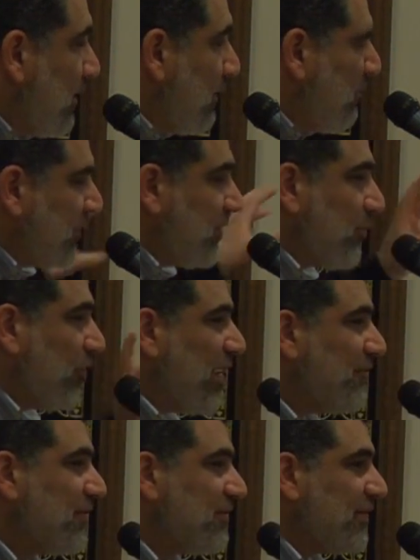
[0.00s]
But the
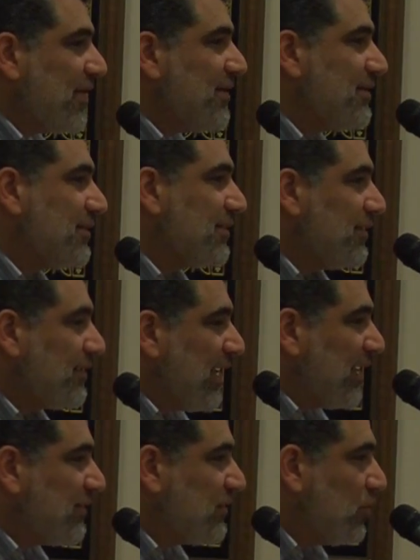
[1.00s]
Prophet said,
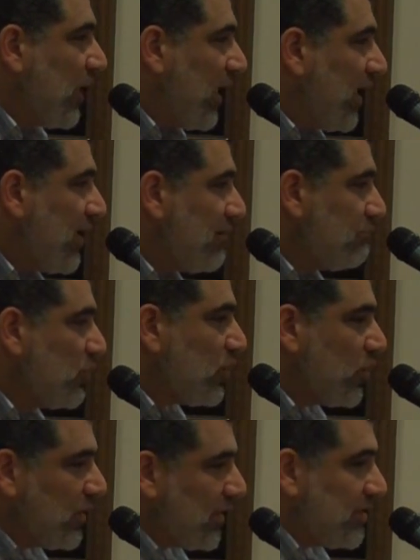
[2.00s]
ad-du'a
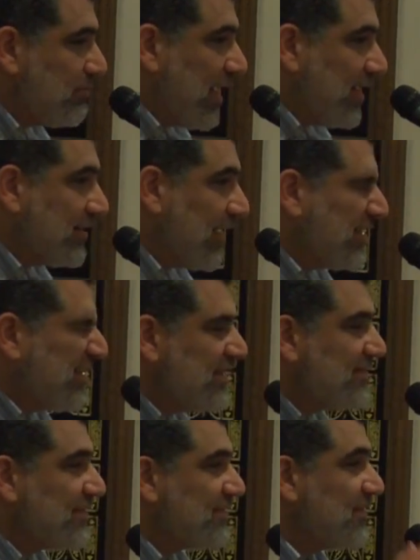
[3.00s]
mukhul ibadah. He
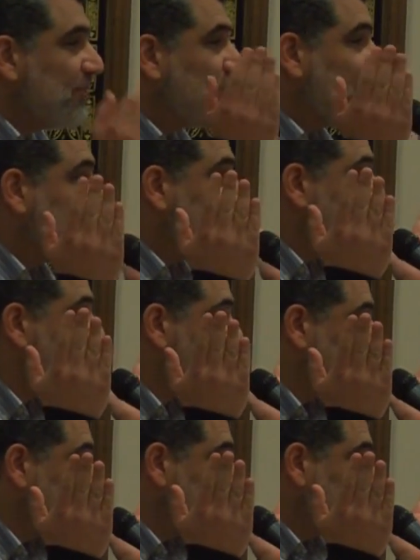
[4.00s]
said
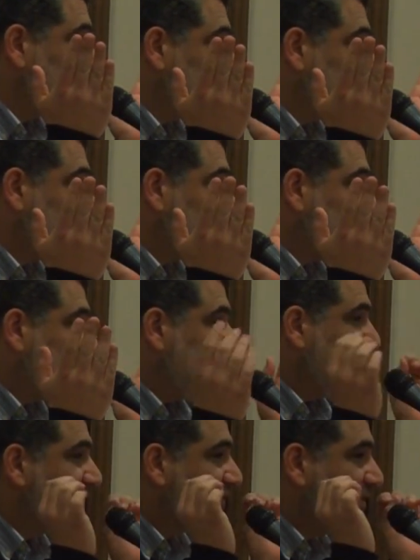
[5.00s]
supplication
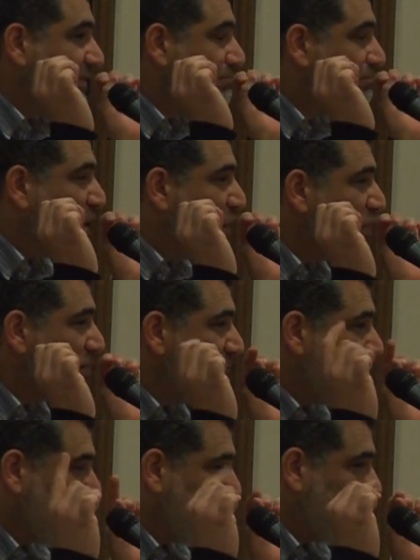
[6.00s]
is the bone
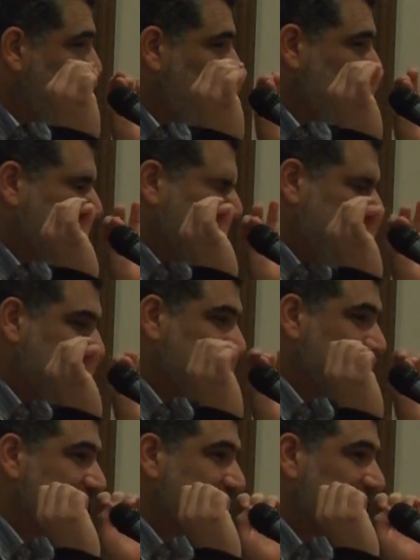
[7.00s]
marrow or the
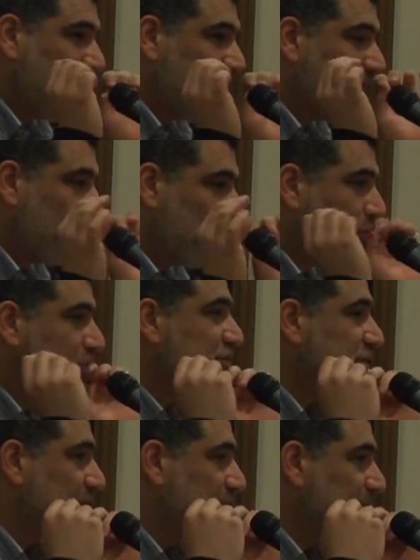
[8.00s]
essence of
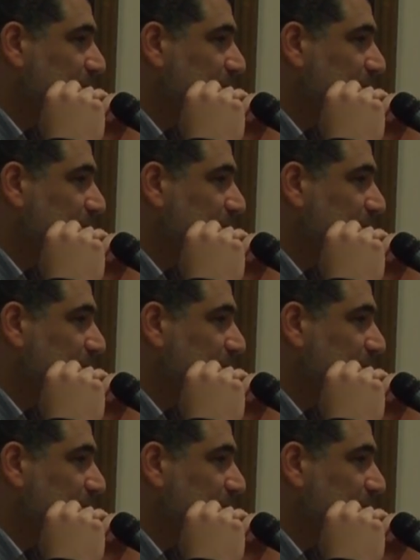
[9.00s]
worship.